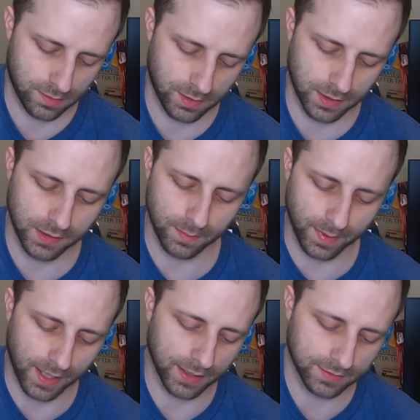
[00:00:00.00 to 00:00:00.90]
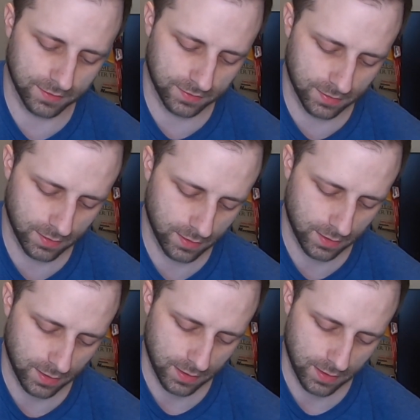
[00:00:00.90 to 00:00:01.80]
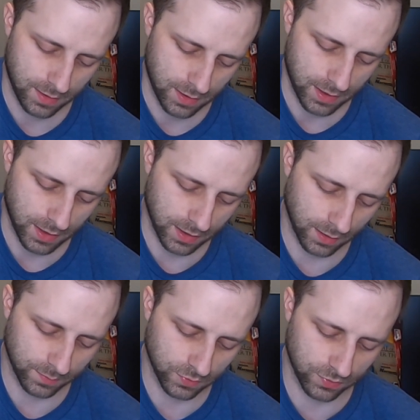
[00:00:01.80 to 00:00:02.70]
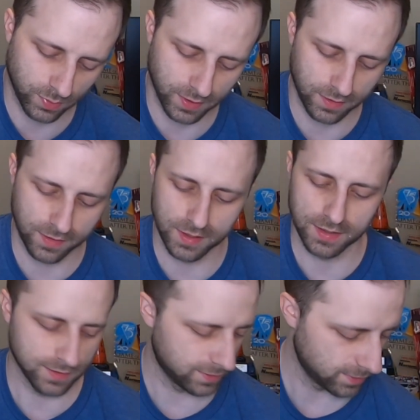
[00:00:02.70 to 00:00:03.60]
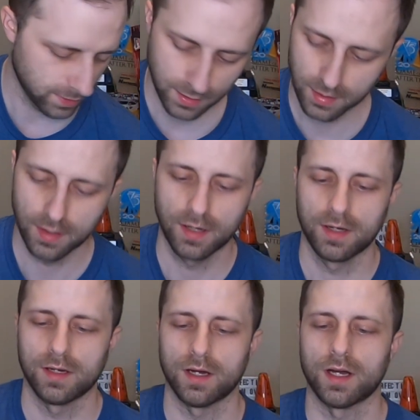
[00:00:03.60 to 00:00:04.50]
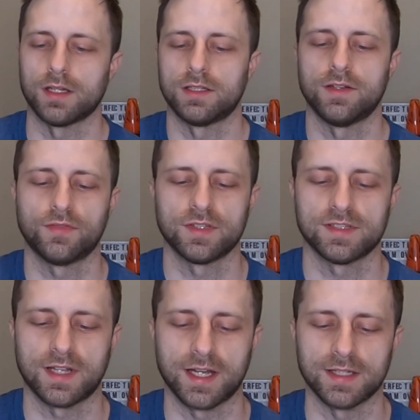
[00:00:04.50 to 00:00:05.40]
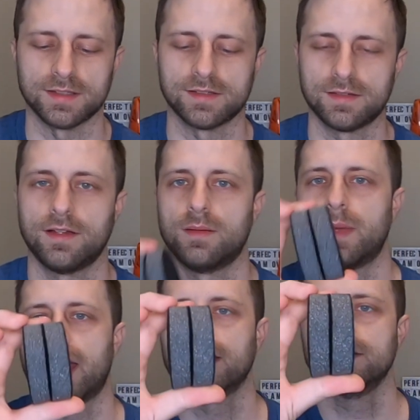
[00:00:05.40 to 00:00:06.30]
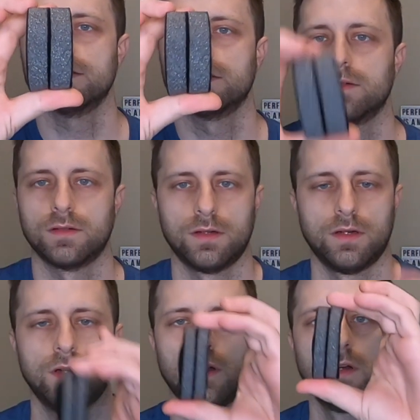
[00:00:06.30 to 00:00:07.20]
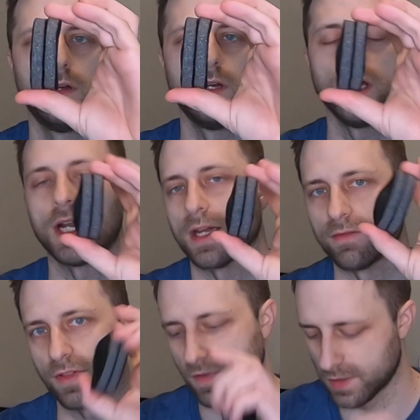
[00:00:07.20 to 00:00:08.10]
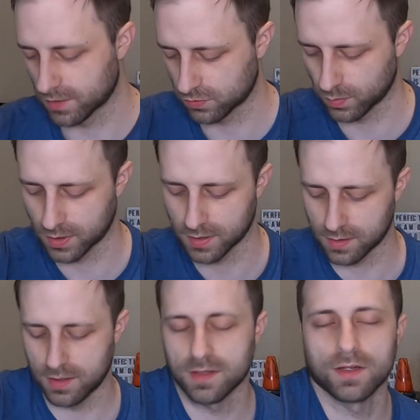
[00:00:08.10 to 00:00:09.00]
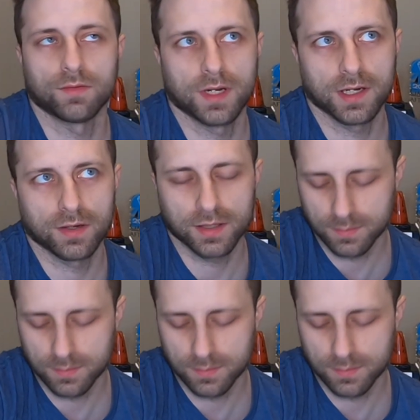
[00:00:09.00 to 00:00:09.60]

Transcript: in the box. It comes with these different size pads, and I have the thinnest one in there right now. I can